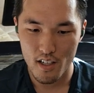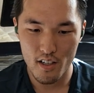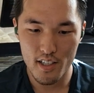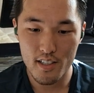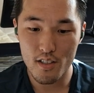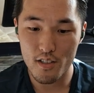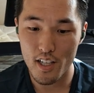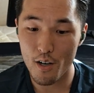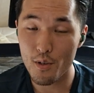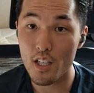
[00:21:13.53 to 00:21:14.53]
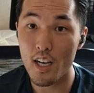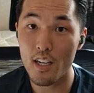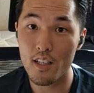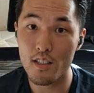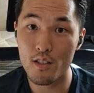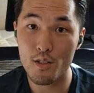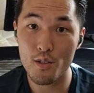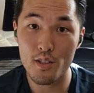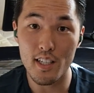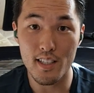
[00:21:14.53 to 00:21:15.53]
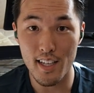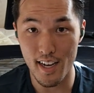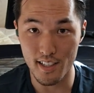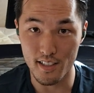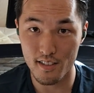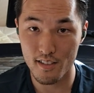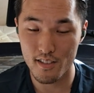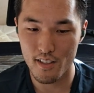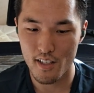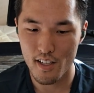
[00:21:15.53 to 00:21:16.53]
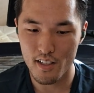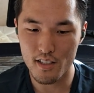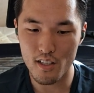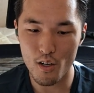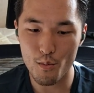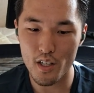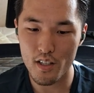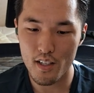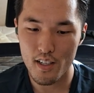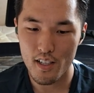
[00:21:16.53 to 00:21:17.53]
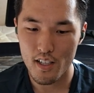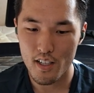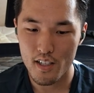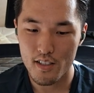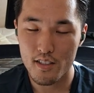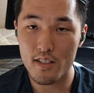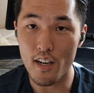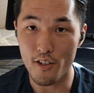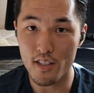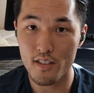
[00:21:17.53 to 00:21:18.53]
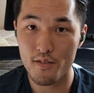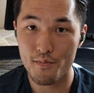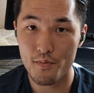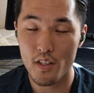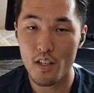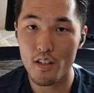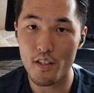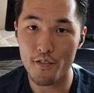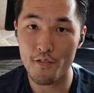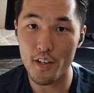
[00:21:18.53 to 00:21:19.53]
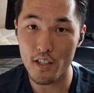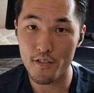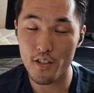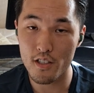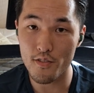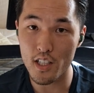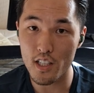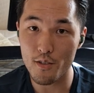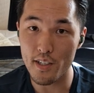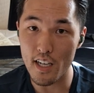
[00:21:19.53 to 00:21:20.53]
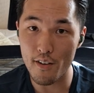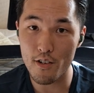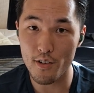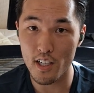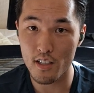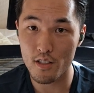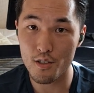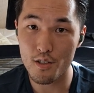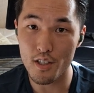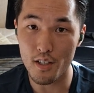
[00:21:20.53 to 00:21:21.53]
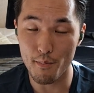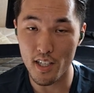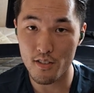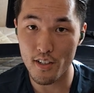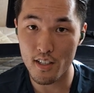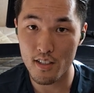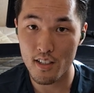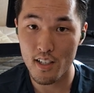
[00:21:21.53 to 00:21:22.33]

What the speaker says: All right, so now we're going to head into the antagonists. Let's start with Saren. The very first villain we ever ran into in Mass Effect.